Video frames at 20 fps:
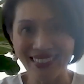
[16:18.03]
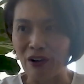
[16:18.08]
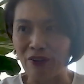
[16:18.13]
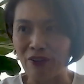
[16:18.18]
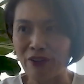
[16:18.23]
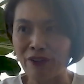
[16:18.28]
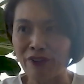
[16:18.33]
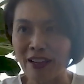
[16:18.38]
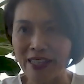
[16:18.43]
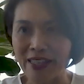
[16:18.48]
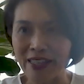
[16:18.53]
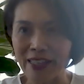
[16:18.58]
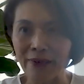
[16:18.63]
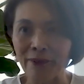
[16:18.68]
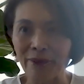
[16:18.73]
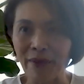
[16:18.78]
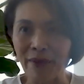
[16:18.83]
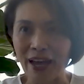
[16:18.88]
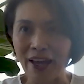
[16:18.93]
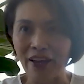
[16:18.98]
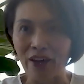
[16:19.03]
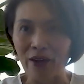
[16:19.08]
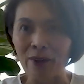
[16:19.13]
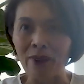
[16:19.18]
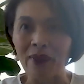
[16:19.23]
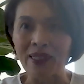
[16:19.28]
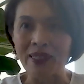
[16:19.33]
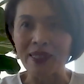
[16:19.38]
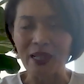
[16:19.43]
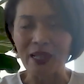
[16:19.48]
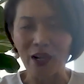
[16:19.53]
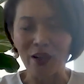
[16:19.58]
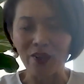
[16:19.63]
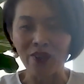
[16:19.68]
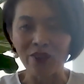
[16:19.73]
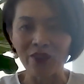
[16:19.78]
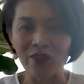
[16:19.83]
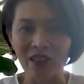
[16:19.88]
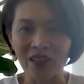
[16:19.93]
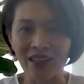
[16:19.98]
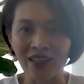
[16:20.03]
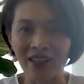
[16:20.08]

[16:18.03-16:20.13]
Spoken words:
Reflecting back on myself,